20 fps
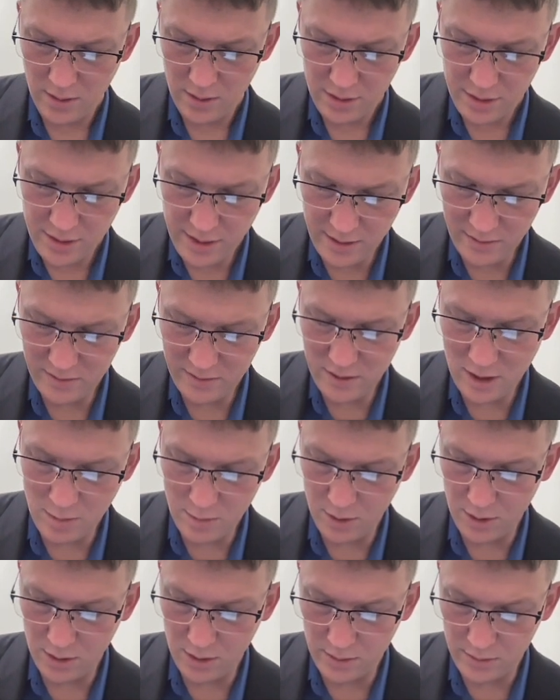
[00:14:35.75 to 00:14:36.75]
this
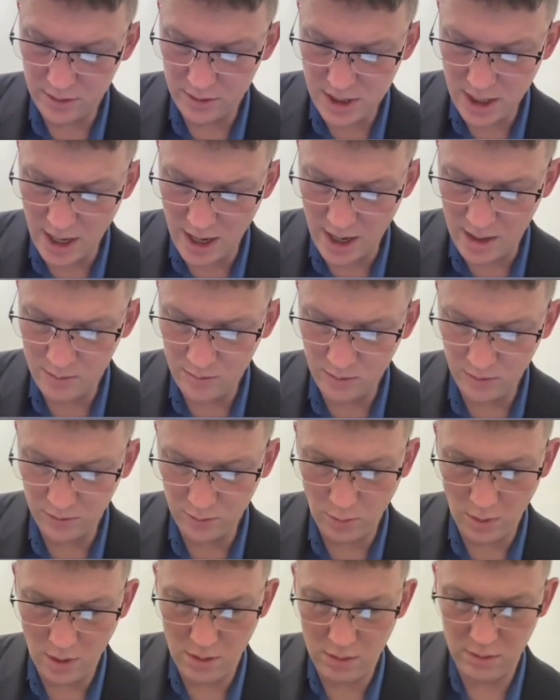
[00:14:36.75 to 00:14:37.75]
number times the
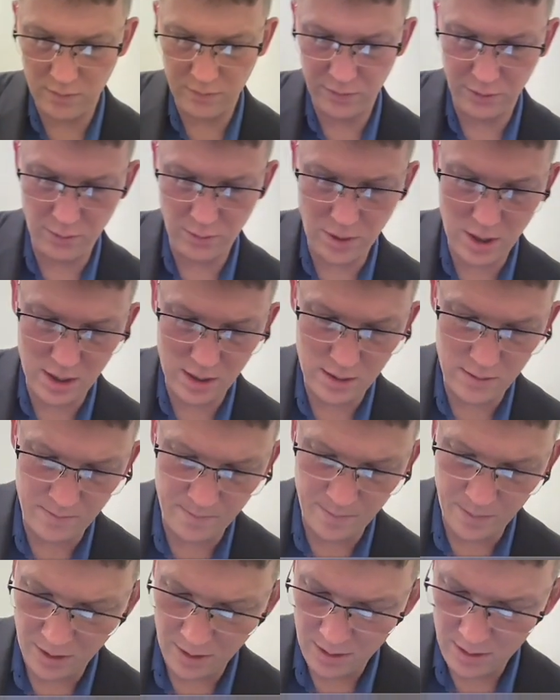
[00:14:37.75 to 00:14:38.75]
square root of 3.
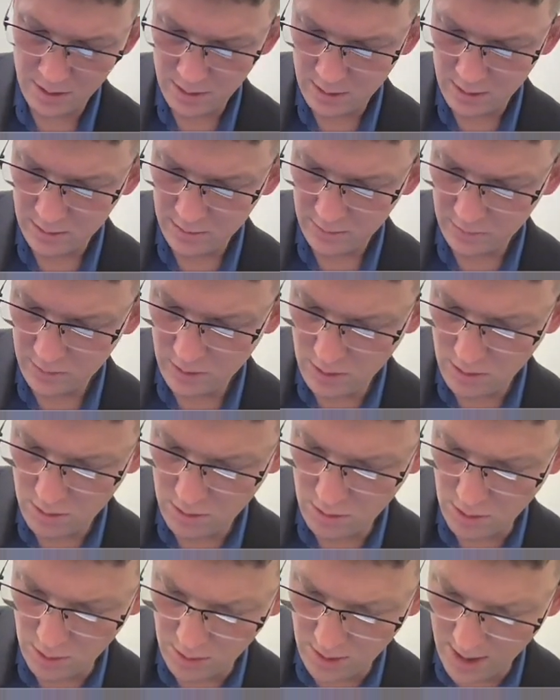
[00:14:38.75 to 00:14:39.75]

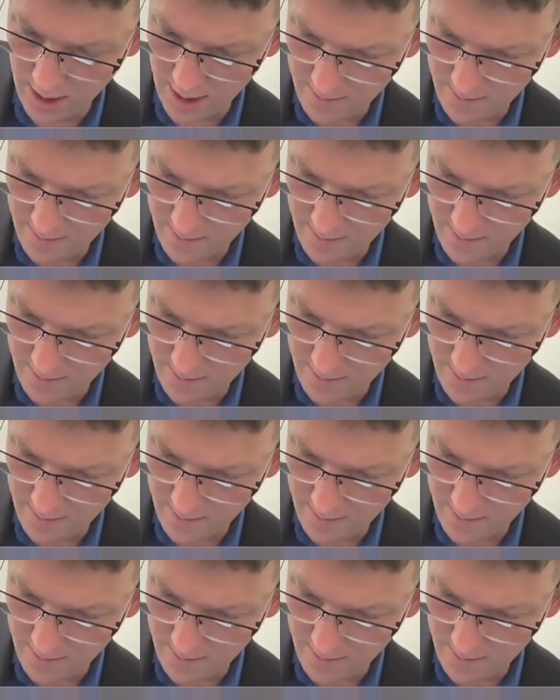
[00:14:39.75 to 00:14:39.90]
So, okay,